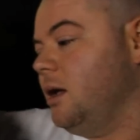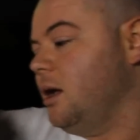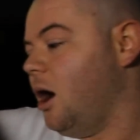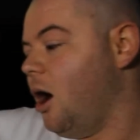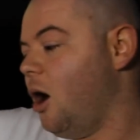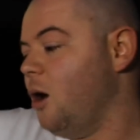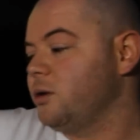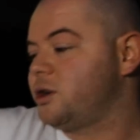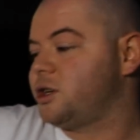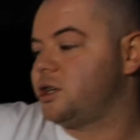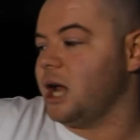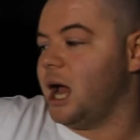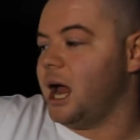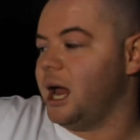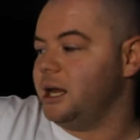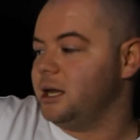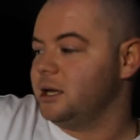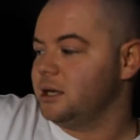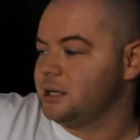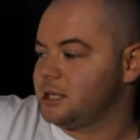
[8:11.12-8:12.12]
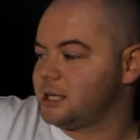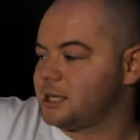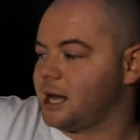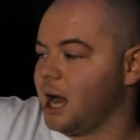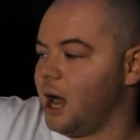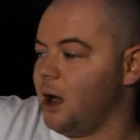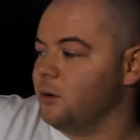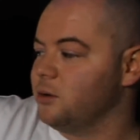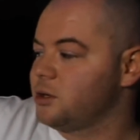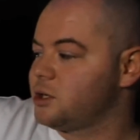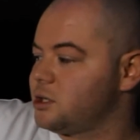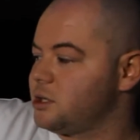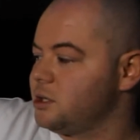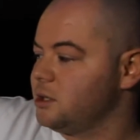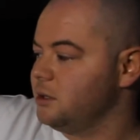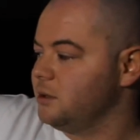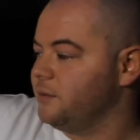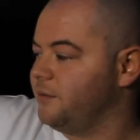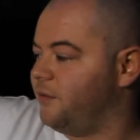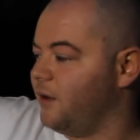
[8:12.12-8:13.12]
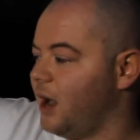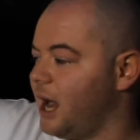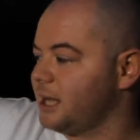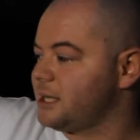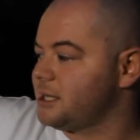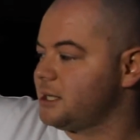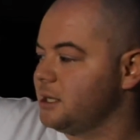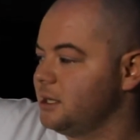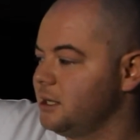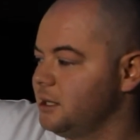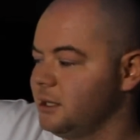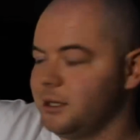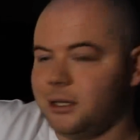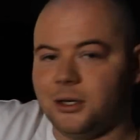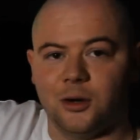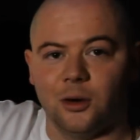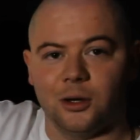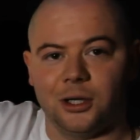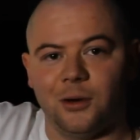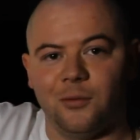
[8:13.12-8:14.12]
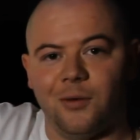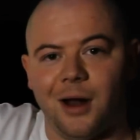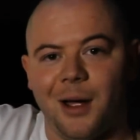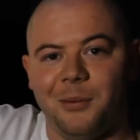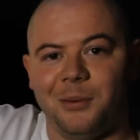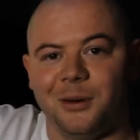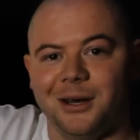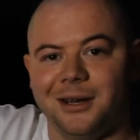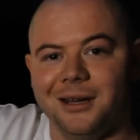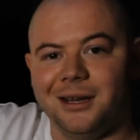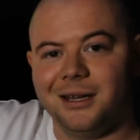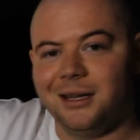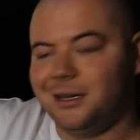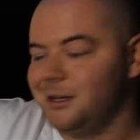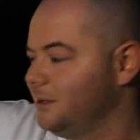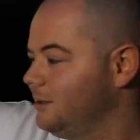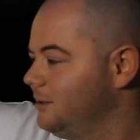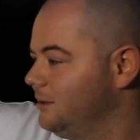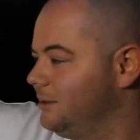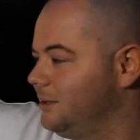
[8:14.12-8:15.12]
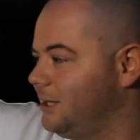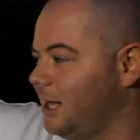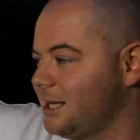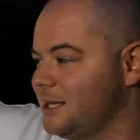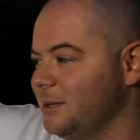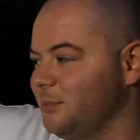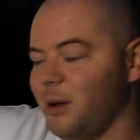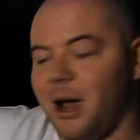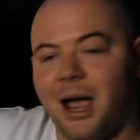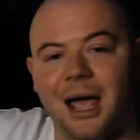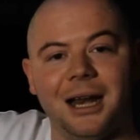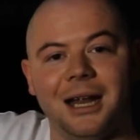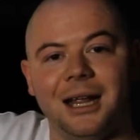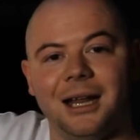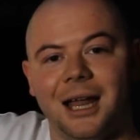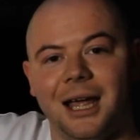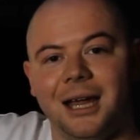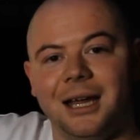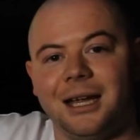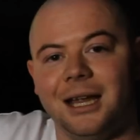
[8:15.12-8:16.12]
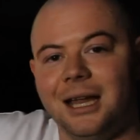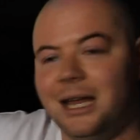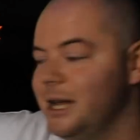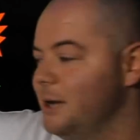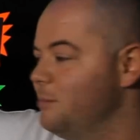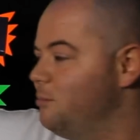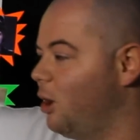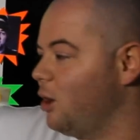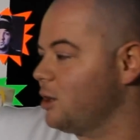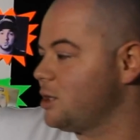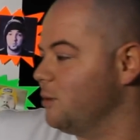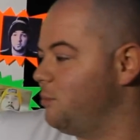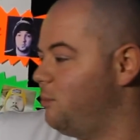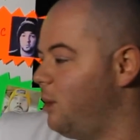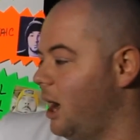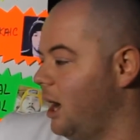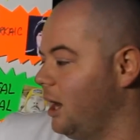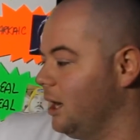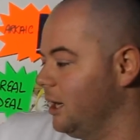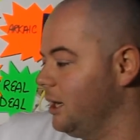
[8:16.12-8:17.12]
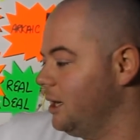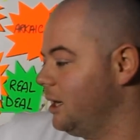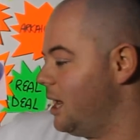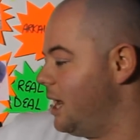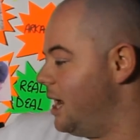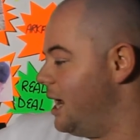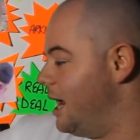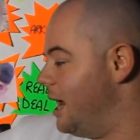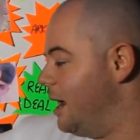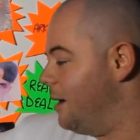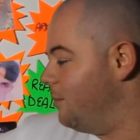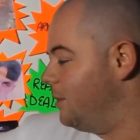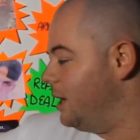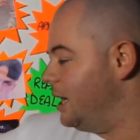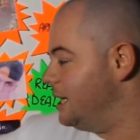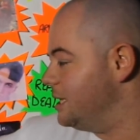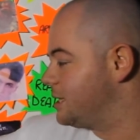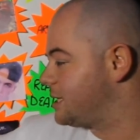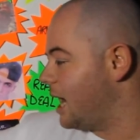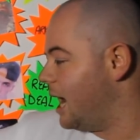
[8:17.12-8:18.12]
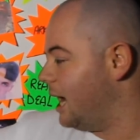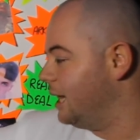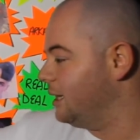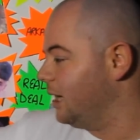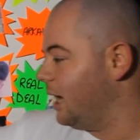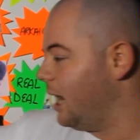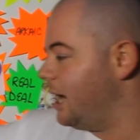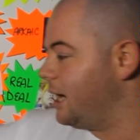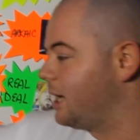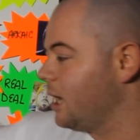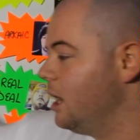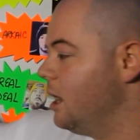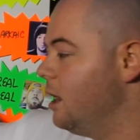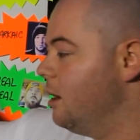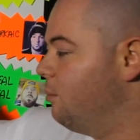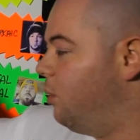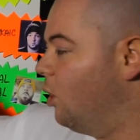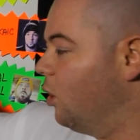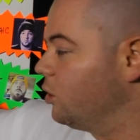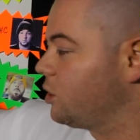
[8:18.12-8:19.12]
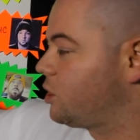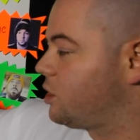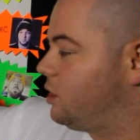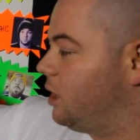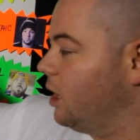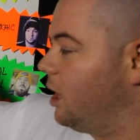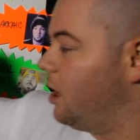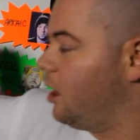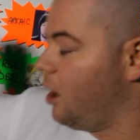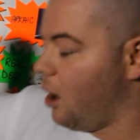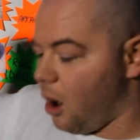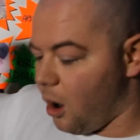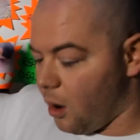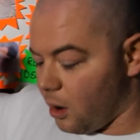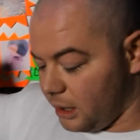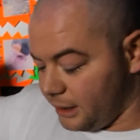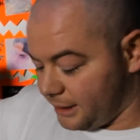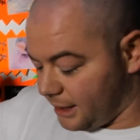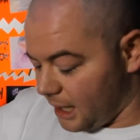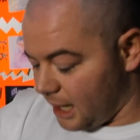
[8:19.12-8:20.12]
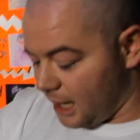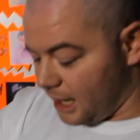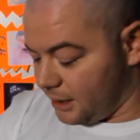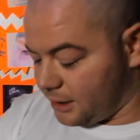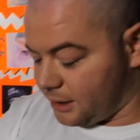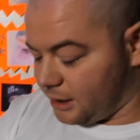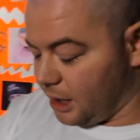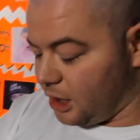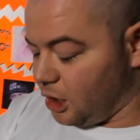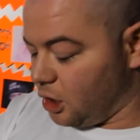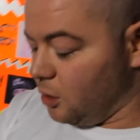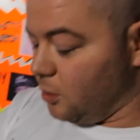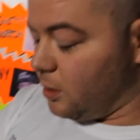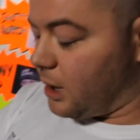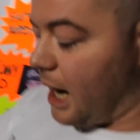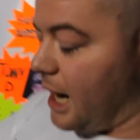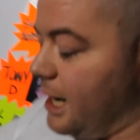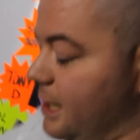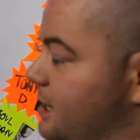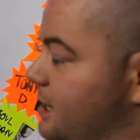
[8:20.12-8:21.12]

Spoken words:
O'Shea, Scouse, fat, good at rapping, that's about it, like, boss at battling. He's kind of like pushed the UK